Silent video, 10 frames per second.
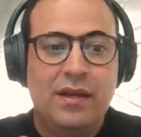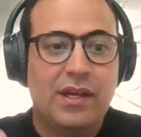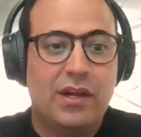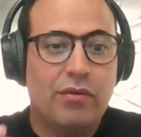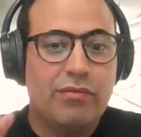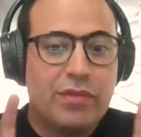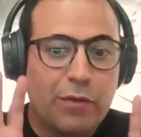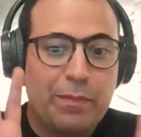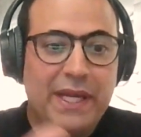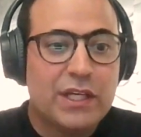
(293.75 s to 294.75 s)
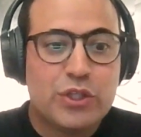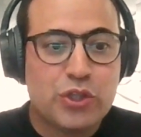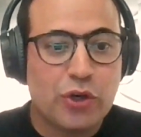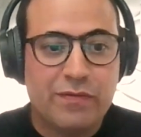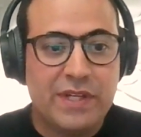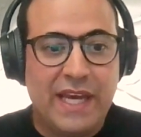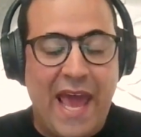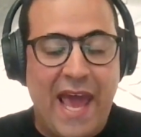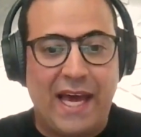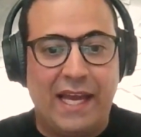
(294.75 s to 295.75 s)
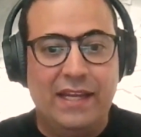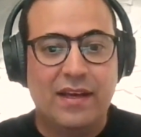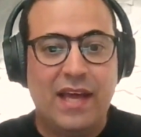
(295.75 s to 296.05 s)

they're being served an ad,